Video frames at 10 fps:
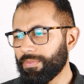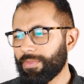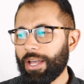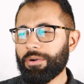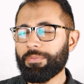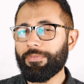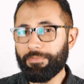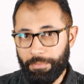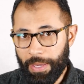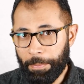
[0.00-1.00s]
Now,
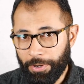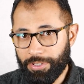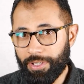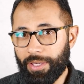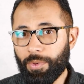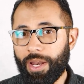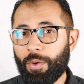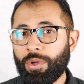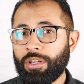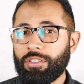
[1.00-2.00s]
me personally, when I
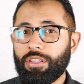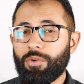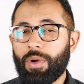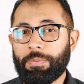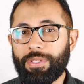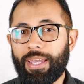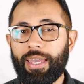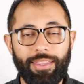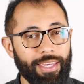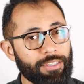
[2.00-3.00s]
went onto their website,
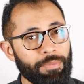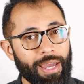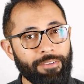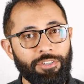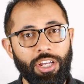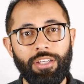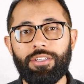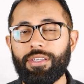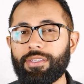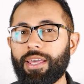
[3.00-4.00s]
and things might have
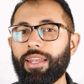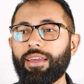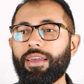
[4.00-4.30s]
changed since then,